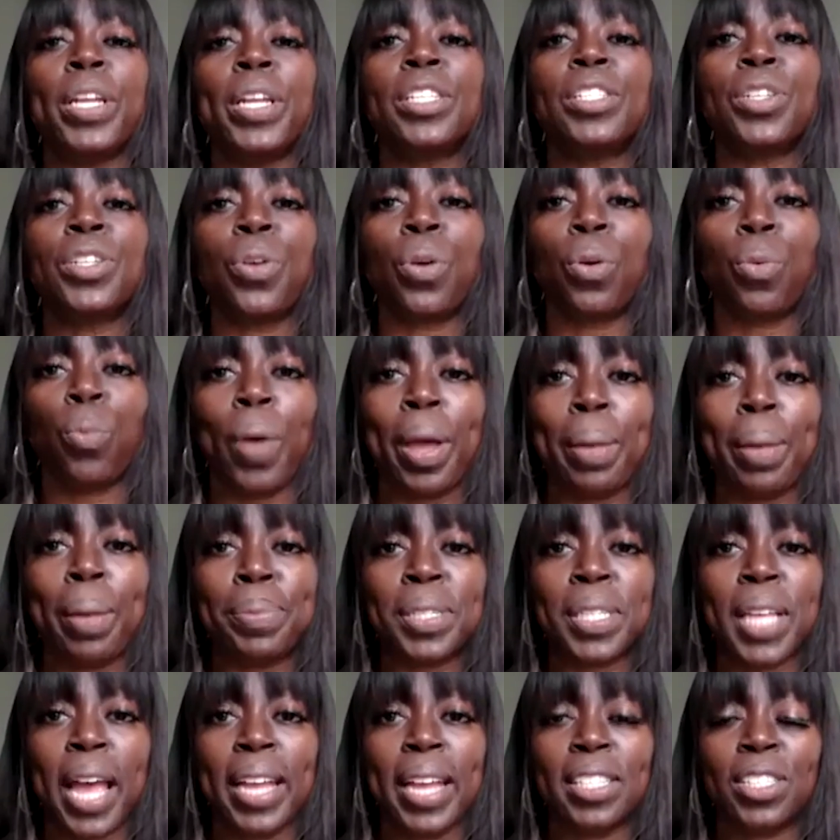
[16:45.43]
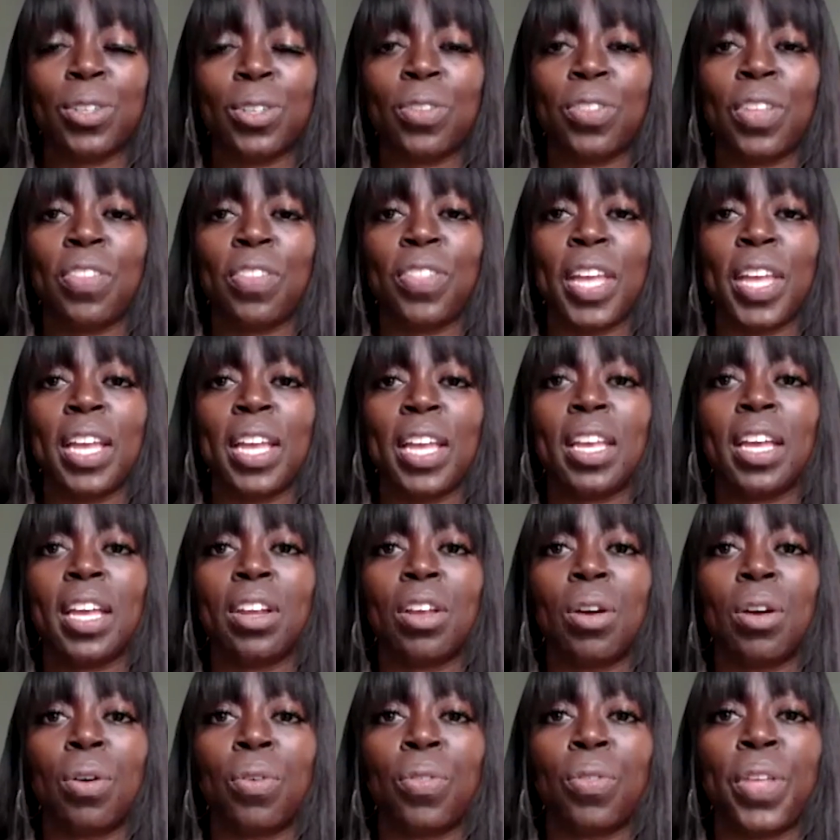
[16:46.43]
what is your website so that they
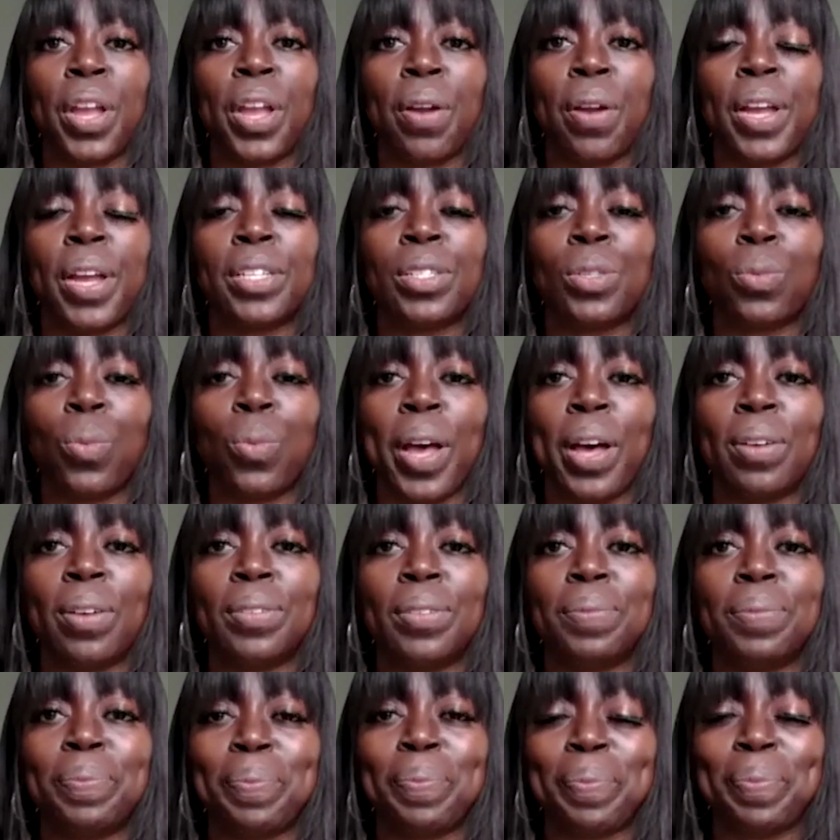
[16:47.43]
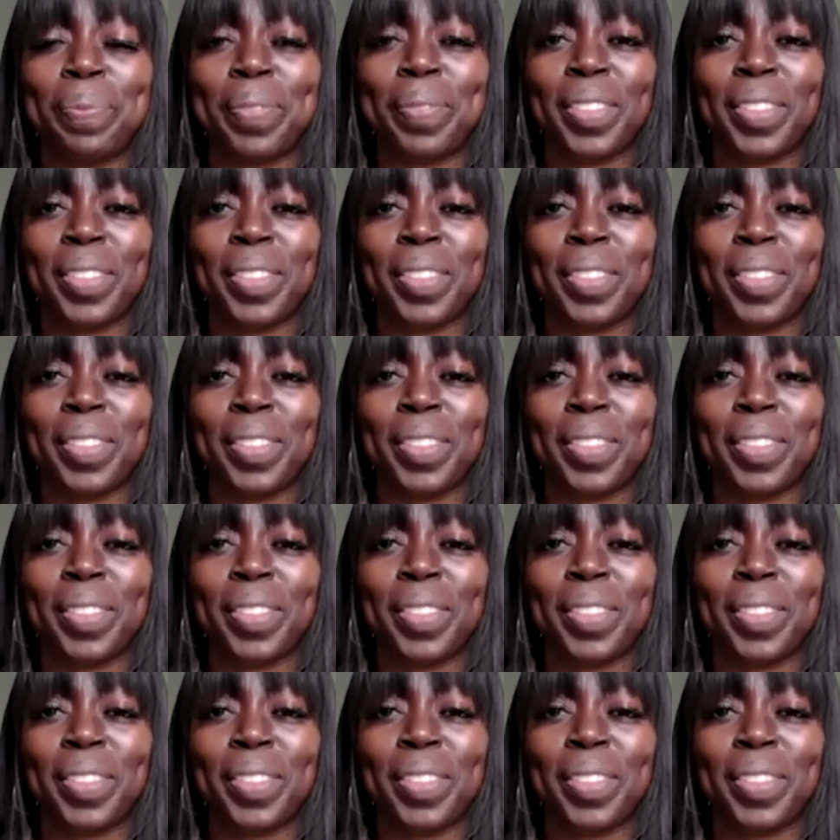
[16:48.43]
can go there as well?